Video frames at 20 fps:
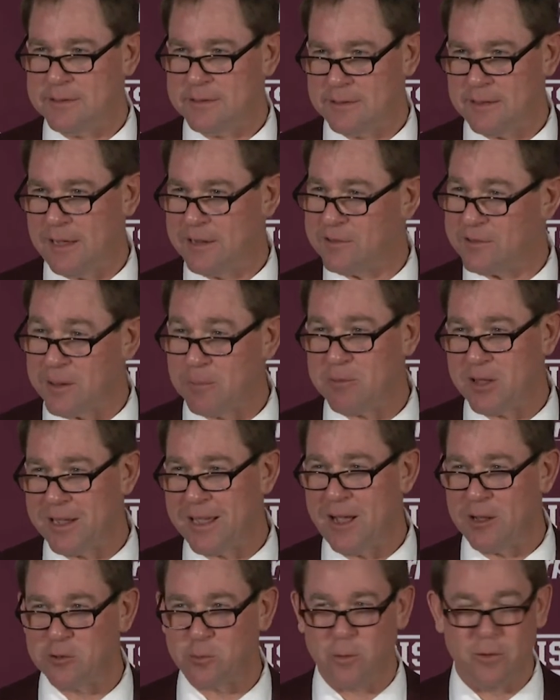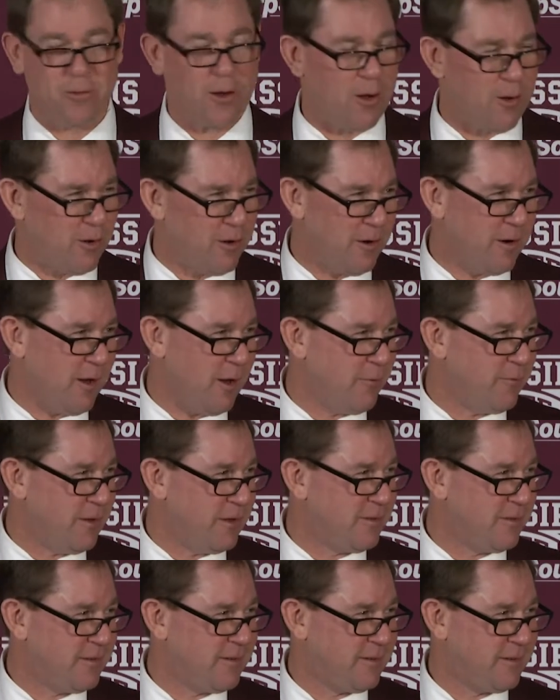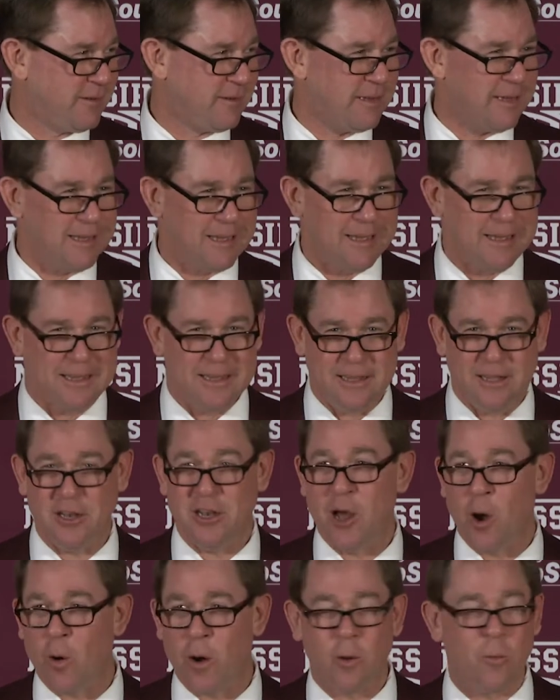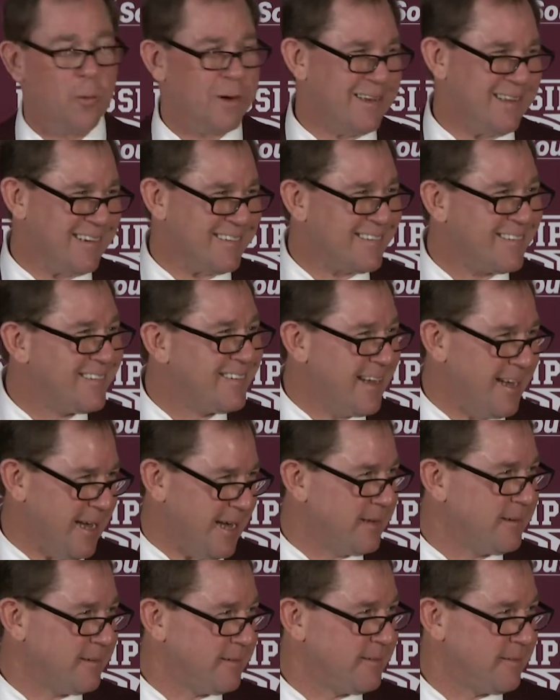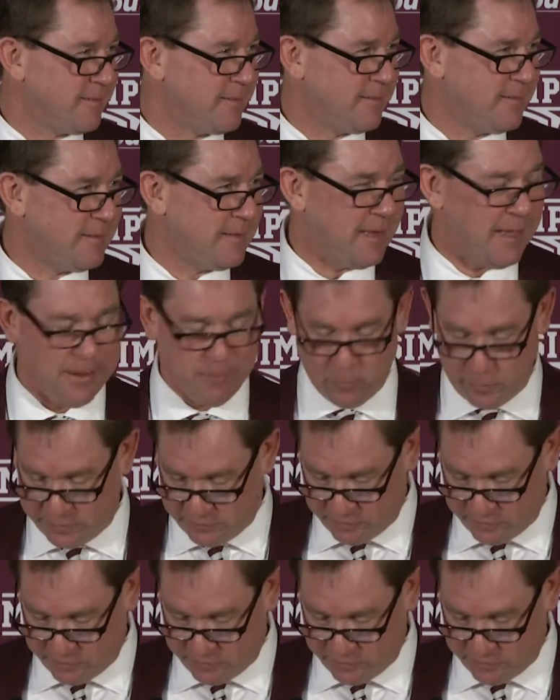like something else we've all heard of. It's, you know it when you see it. And we